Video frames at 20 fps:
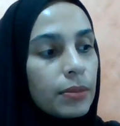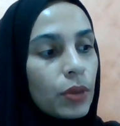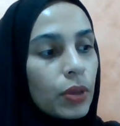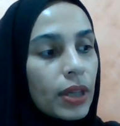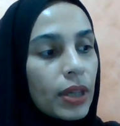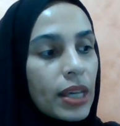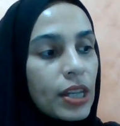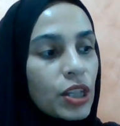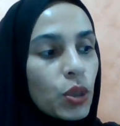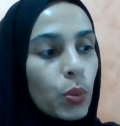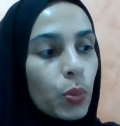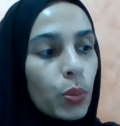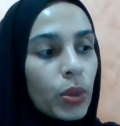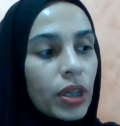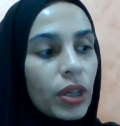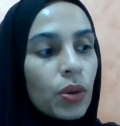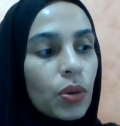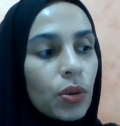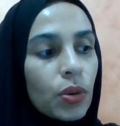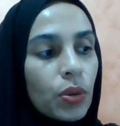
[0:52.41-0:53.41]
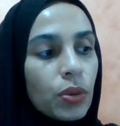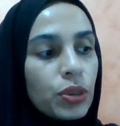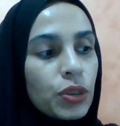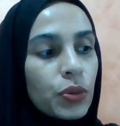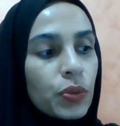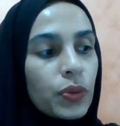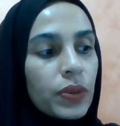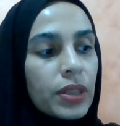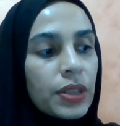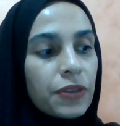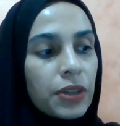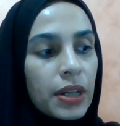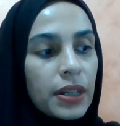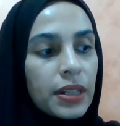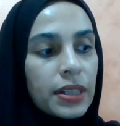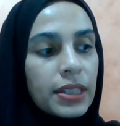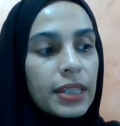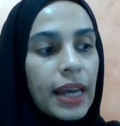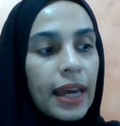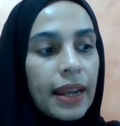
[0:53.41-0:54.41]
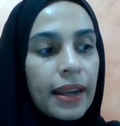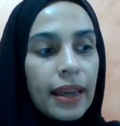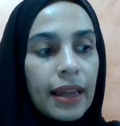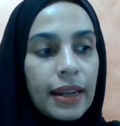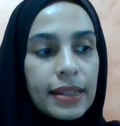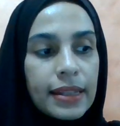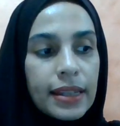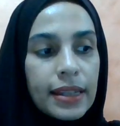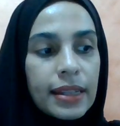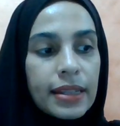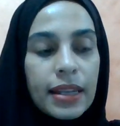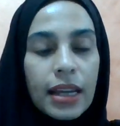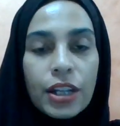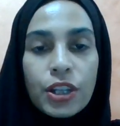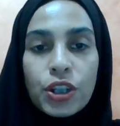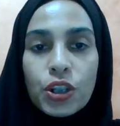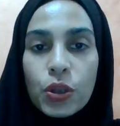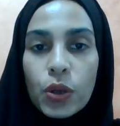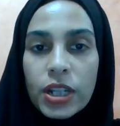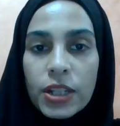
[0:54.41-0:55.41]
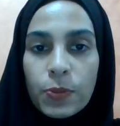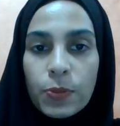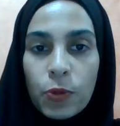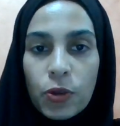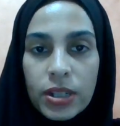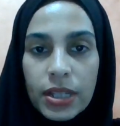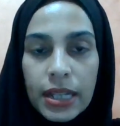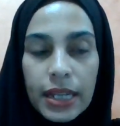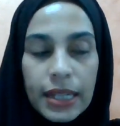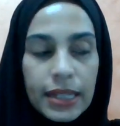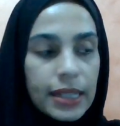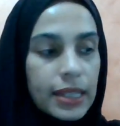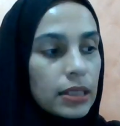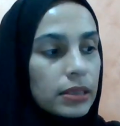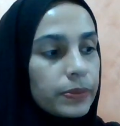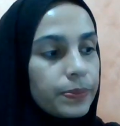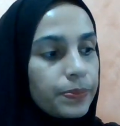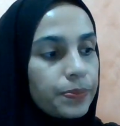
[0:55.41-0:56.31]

Okay, so we go to the strategy analysis and choice process.